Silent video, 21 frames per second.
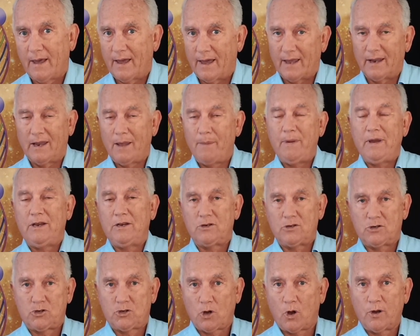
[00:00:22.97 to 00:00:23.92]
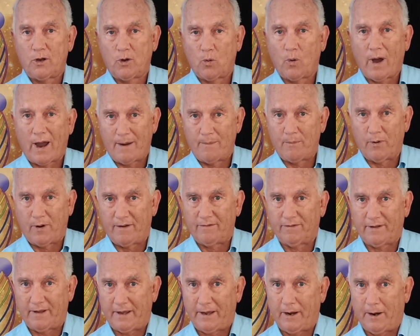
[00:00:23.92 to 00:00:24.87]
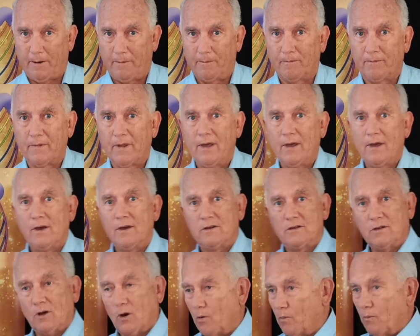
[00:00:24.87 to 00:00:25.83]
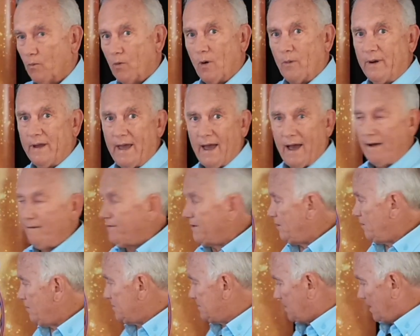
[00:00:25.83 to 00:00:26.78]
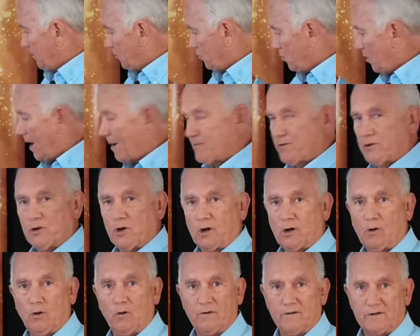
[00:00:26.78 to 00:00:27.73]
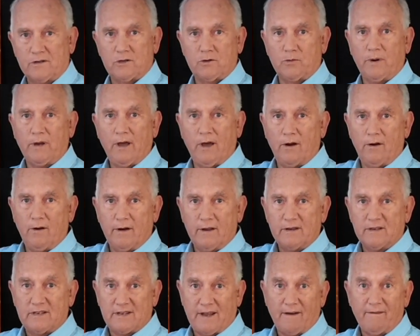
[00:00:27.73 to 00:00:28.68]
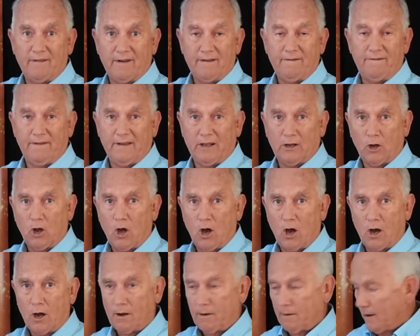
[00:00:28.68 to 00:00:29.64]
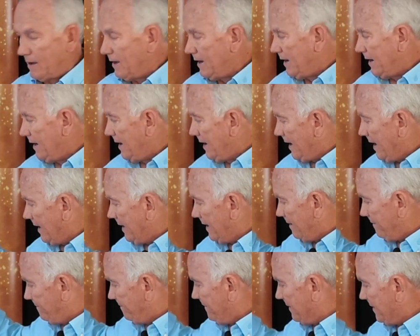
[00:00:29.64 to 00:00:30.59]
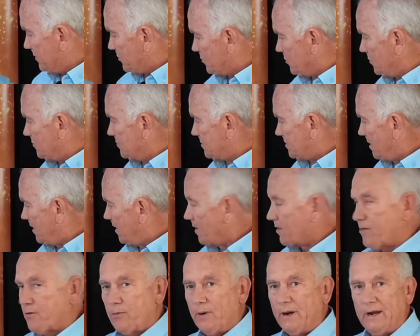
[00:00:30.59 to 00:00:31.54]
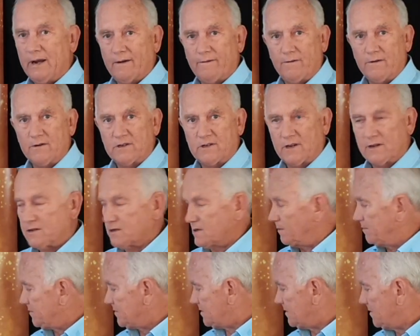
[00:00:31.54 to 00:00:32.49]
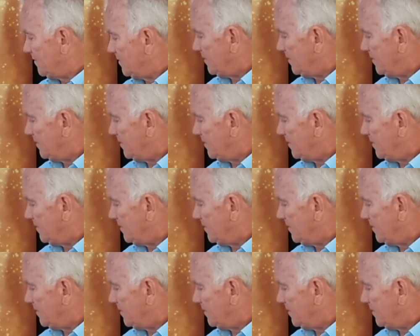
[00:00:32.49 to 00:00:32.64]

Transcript: And let me show you why briefly here. So what we have here is a crop circle. It's 370 feet long, and it features 3 different systems.